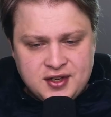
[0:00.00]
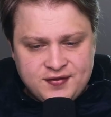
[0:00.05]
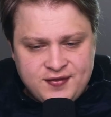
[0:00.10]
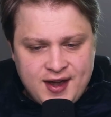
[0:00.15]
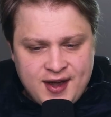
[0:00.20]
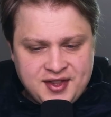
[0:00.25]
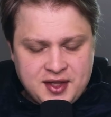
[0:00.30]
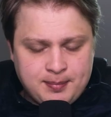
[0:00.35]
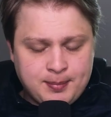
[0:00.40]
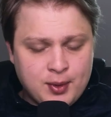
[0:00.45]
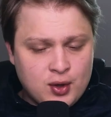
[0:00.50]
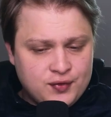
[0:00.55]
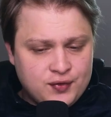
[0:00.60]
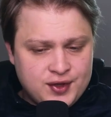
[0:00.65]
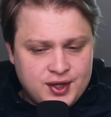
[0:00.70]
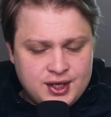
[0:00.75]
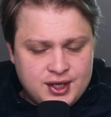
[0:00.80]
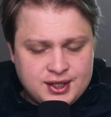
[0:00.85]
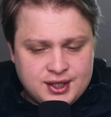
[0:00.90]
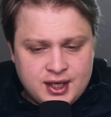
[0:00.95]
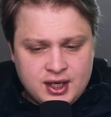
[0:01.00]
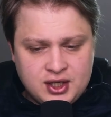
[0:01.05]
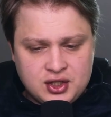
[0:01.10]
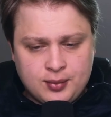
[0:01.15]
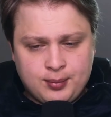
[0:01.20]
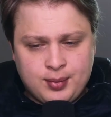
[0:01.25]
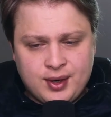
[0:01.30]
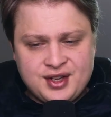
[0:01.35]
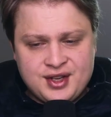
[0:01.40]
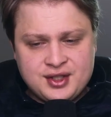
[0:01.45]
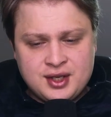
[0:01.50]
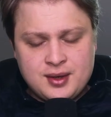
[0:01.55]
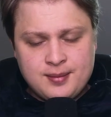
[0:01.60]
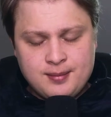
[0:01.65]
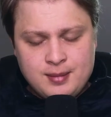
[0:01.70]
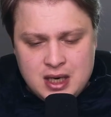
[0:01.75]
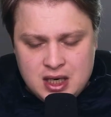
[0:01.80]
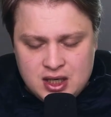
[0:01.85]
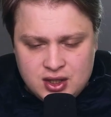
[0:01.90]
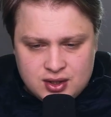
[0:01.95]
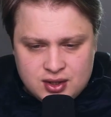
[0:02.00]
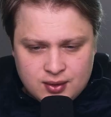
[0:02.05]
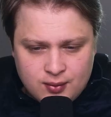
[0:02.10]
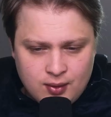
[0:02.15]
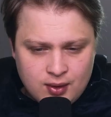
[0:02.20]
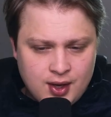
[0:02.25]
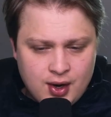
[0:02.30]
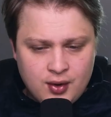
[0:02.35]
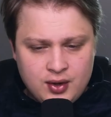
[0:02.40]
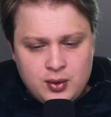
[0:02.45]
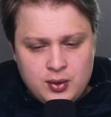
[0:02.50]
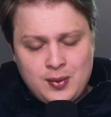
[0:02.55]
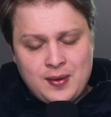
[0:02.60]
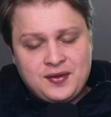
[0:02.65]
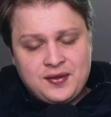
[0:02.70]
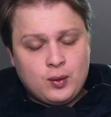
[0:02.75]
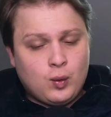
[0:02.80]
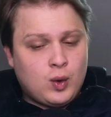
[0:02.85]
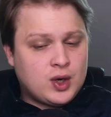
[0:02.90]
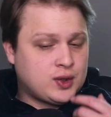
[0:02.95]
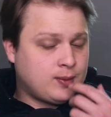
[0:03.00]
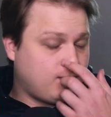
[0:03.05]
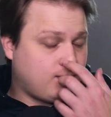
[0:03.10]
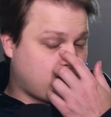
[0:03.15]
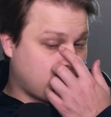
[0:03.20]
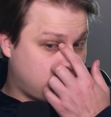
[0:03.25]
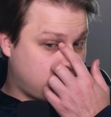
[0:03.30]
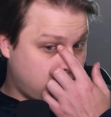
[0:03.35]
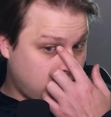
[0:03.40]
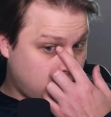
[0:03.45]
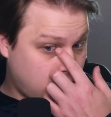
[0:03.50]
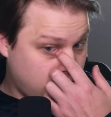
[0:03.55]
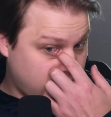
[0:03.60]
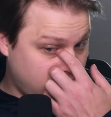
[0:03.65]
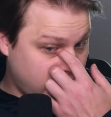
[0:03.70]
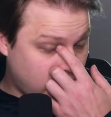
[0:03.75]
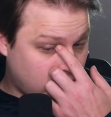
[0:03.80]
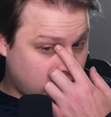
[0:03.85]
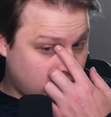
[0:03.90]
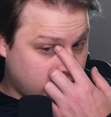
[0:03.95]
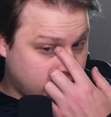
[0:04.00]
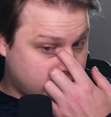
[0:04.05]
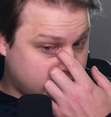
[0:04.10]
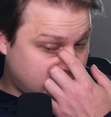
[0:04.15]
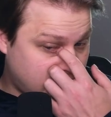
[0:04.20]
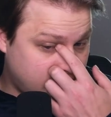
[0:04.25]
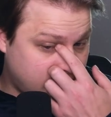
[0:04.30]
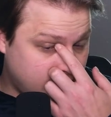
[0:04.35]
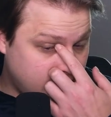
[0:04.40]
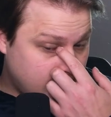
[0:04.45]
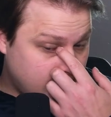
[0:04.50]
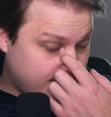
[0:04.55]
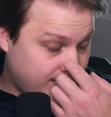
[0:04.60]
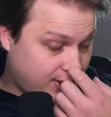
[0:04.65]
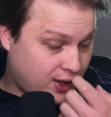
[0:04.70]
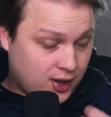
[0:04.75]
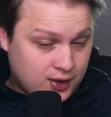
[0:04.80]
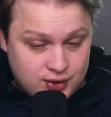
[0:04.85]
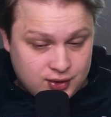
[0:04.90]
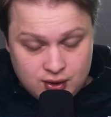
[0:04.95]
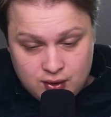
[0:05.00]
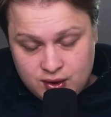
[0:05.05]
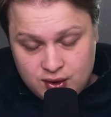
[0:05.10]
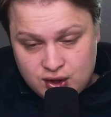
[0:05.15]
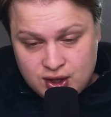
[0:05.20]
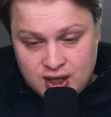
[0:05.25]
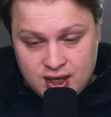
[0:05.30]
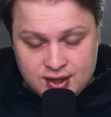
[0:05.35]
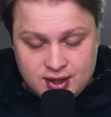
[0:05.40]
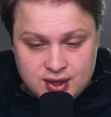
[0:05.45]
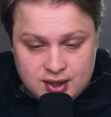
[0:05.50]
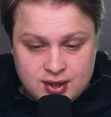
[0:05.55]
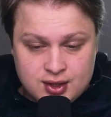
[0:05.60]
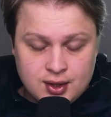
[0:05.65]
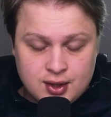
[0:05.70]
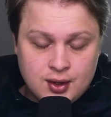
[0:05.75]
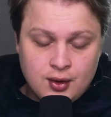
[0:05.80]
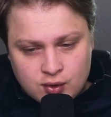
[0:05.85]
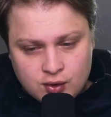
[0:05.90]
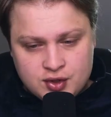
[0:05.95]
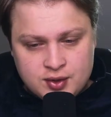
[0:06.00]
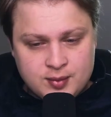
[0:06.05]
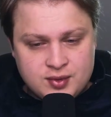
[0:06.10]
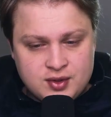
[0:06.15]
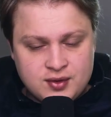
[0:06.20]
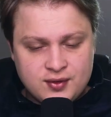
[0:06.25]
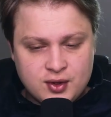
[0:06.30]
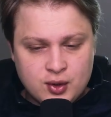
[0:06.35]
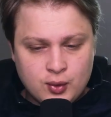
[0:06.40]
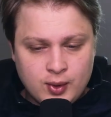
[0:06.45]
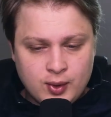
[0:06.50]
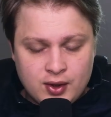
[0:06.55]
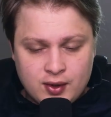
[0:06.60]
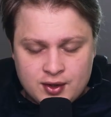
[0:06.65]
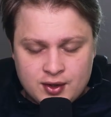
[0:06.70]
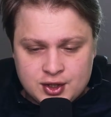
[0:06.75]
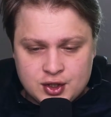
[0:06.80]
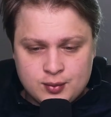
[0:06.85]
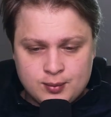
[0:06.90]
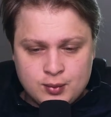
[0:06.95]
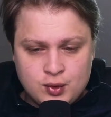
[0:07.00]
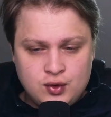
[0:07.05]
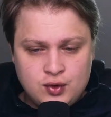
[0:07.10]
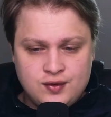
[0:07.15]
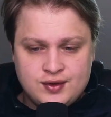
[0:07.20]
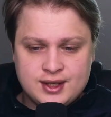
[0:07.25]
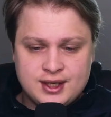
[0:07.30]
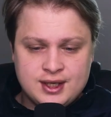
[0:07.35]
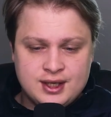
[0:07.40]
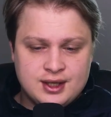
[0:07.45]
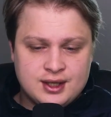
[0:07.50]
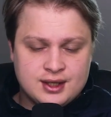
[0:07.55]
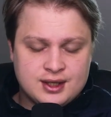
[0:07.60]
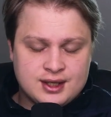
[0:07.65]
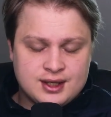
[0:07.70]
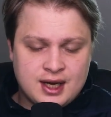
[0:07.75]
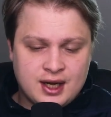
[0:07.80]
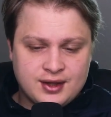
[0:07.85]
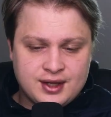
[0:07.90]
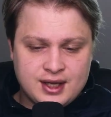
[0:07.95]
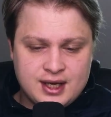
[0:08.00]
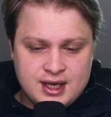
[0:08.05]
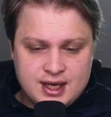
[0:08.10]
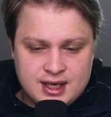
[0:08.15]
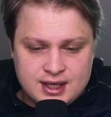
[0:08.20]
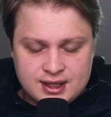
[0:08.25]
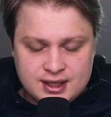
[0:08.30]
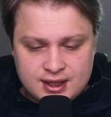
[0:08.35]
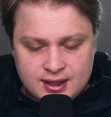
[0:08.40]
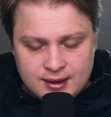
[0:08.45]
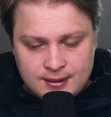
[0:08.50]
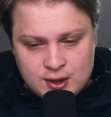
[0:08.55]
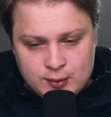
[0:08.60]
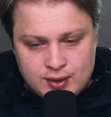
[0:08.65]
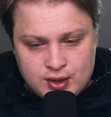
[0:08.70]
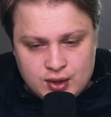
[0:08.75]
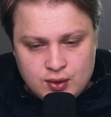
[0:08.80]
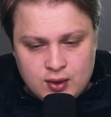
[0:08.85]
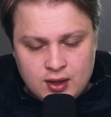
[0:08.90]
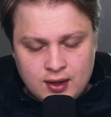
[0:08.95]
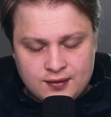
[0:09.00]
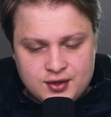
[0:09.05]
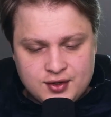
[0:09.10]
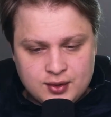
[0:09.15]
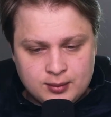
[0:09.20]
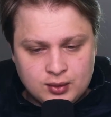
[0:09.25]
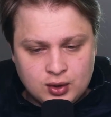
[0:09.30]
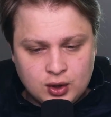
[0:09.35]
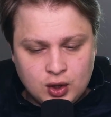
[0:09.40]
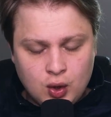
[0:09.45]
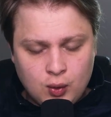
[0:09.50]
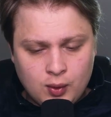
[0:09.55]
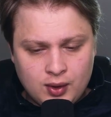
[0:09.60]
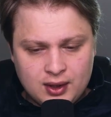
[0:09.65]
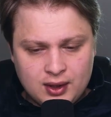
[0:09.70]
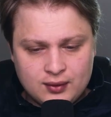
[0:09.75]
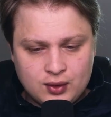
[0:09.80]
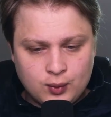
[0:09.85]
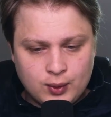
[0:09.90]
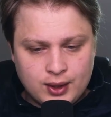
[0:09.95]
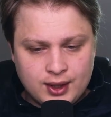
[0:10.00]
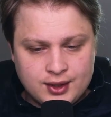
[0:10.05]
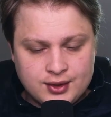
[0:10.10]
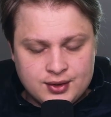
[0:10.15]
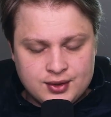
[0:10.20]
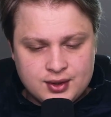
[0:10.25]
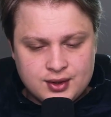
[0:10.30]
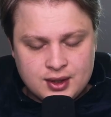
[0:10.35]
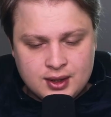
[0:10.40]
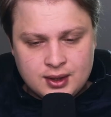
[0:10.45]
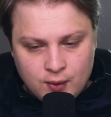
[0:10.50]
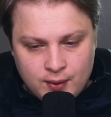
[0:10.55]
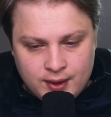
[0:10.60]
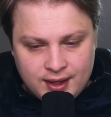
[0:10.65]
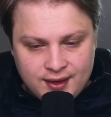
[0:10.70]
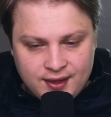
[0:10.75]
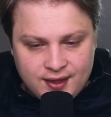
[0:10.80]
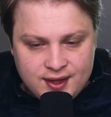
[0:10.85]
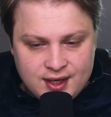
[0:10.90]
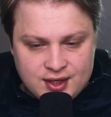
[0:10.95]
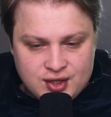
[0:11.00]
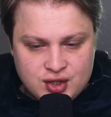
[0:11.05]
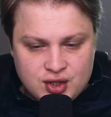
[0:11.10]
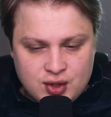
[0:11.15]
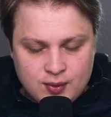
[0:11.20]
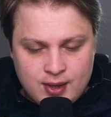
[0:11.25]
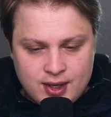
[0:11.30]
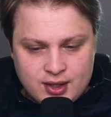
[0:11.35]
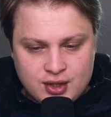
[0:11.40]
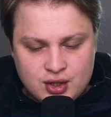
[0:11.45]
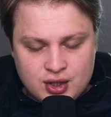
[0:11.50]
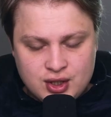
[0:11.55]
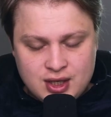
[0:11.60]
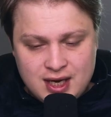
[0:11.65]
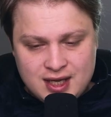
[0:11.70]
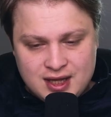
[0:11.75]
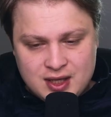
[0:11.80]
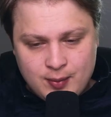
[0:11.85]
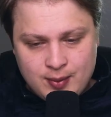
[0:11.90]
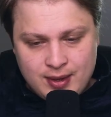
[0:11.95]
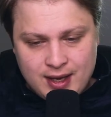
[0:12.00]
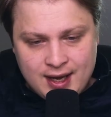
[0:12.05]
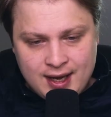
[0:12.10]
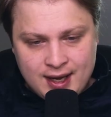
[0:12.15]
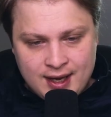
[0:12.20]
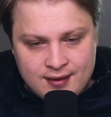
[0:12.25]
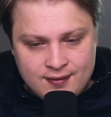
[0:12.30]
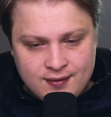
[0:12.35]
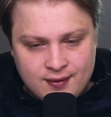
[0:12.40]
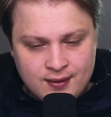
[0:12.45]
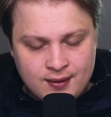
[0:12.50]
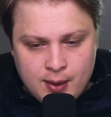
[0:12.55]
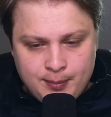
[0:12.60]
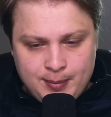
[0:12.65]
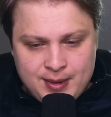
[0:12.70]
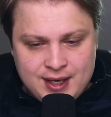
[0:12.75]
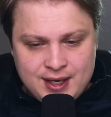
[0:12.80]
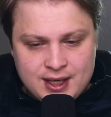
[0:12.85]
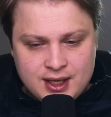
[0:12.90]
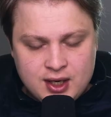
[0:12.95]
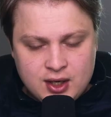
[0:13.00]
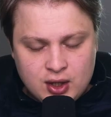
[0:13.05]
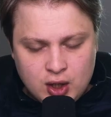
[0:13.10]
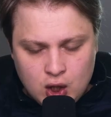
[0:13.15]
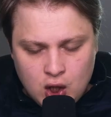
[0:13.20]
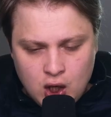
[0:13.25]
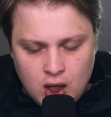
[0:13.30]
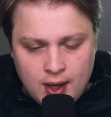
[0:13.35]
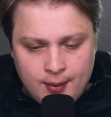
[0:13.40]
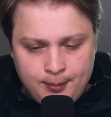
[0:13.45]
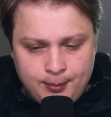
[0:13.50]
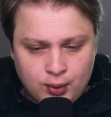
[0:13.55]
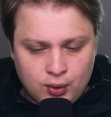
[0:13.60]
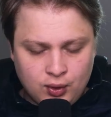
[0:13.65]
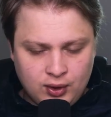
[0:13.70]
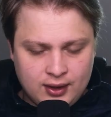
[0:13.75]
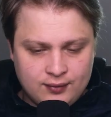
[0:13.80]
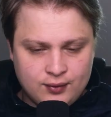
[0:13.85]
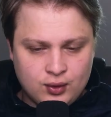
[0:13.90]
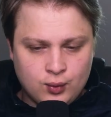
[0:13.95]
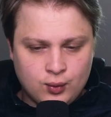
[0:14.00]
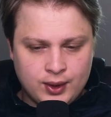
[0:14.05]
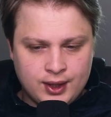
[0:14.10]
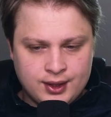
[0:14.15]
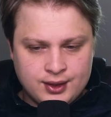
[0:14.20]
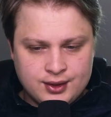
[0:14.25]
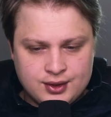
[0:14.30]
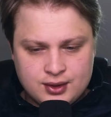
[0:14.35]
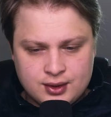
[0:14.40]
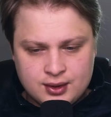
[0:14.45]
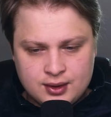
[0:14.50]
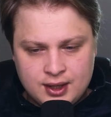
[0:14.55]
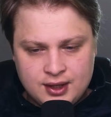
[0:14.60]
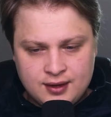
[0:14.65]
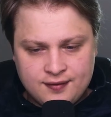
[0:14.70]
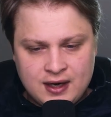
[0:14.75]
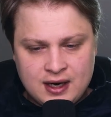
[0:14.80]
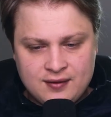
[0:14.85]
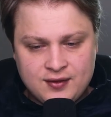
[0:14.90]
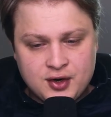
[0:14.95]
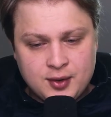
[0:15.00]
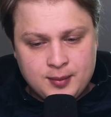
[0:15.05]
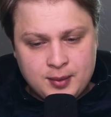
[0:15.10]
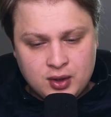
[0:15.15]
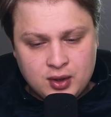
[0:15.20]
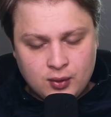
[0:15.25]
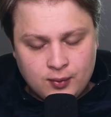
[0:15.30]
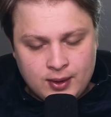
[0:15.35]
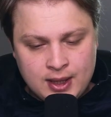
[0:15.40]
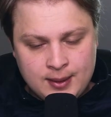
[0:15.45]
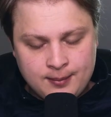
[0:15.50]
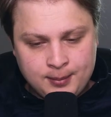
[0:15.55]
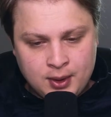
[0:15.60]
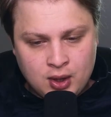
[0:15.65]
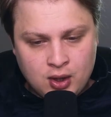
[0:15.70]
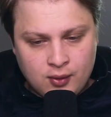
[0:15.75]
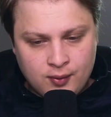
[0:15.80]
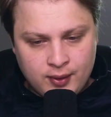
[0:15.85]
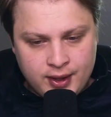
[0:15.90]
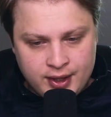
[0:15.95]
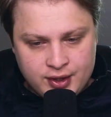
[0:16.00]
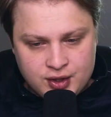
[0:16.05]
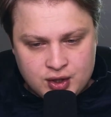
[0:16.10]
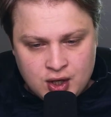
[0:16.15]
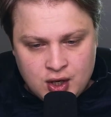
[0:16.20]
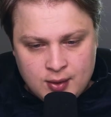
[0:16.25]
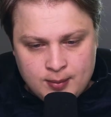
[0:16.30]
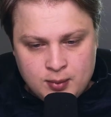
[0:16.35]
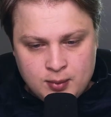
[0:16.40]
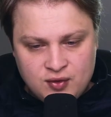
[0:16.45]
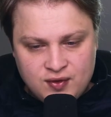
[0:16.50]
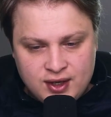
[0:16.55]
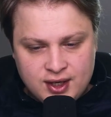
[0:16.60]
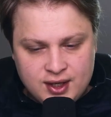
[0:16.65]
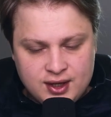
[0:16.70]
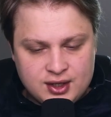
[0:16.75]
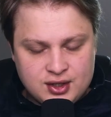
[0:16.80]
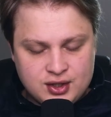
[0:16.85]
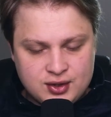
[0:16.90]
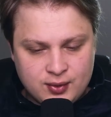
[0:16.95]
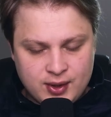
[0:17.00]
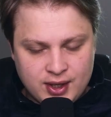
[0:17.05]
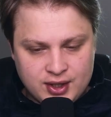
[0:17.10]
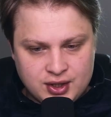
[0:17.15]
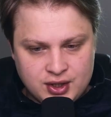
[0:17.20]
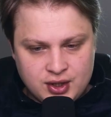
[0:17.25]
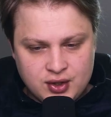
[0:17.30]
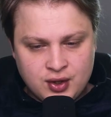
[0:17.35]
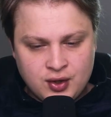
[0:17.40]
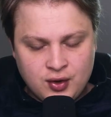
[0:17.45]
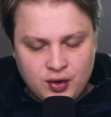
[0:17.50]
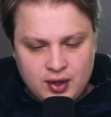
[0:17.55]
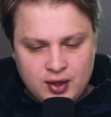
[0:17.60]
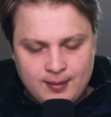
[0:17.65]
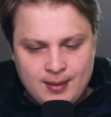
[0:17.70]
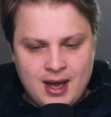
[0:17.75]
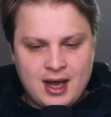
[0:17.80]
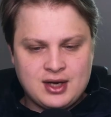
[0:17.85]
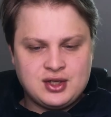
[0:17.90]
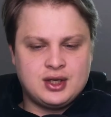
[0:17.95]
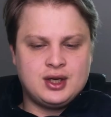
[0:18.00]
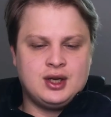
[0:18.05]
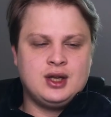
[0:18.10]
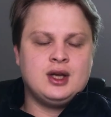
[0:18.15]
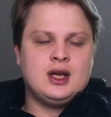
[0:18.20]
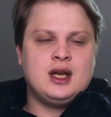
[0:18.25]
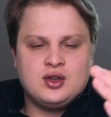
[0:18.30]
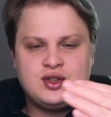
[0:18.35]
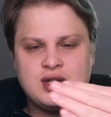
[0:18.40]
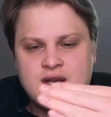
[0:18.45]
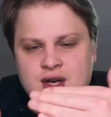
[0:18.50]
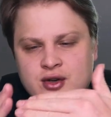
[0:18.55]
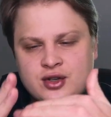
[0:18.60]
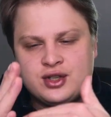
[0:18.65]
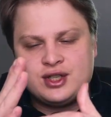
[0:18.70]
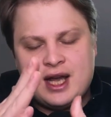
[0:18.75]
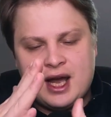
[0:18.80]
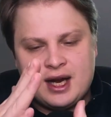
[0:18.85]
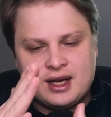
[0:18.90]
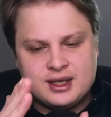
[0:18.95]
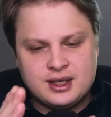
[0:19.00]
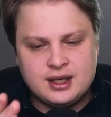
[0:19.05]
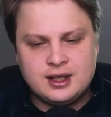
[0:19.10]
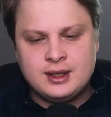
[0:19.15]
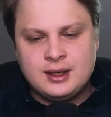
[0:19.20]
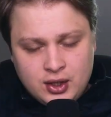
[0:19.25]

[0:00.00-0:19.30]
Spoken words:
just the fact that both of these things are present means not only do we have to watch out for snow on the northern side, but also the chances for some severe weather as this moves into the southeast, as we do have some lower level winds going in this direction, and then we have perpendicular upper level winds in the 500 millibar range moving in this direction. You can only imagine those intersect.